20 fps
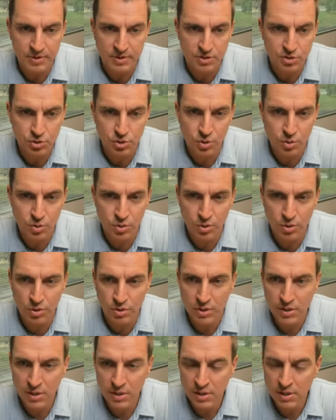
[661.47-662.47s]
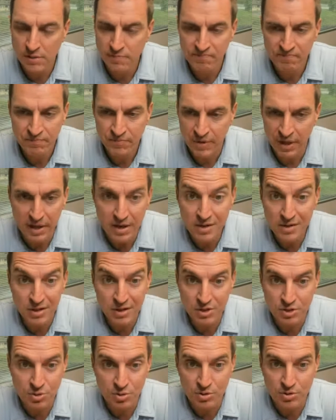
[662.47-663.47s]
in school,
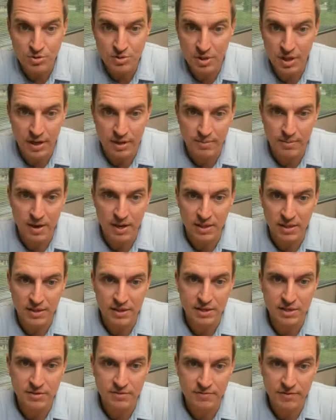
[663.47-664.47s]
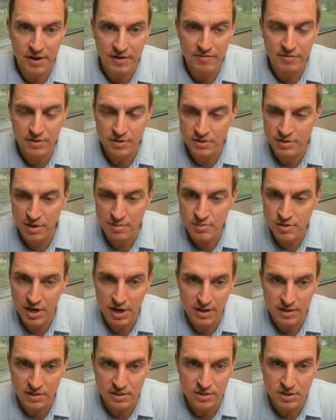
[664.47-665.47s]
English was like my least favorite
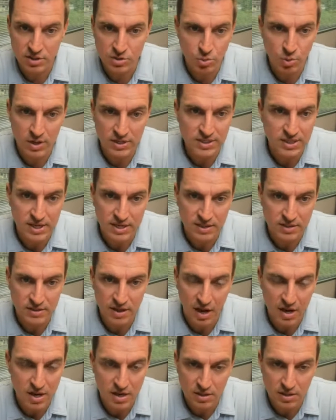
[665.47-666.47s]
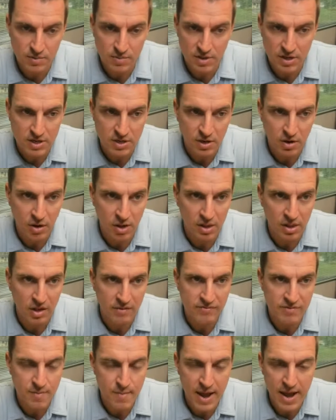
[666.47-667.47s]
subject. It just wasn't exciting to me. I
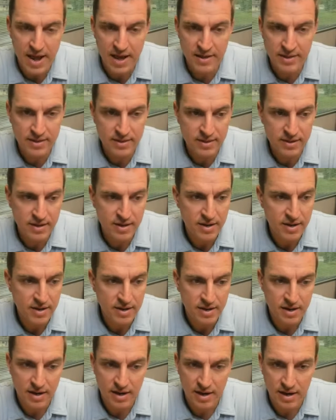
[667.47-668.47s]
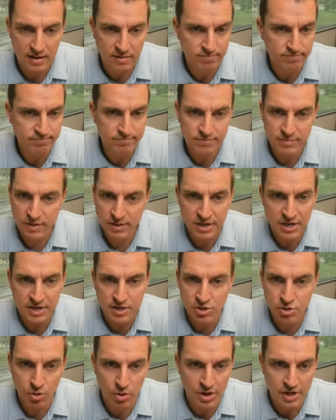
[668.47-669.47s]
loved math,
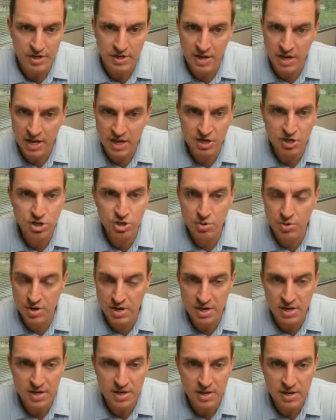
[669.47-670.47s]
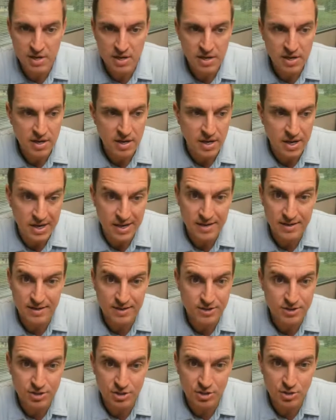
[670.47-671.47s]
enjoyed history.
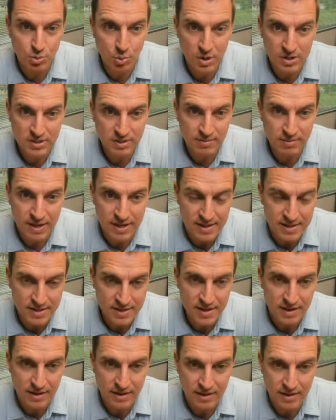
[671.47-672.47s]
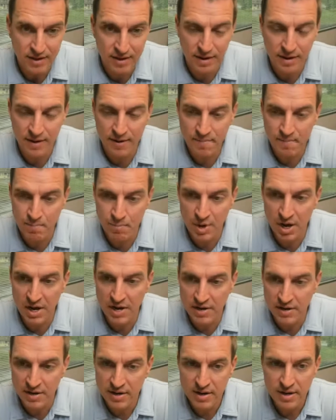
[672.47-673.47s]
English just wasn't my thing. But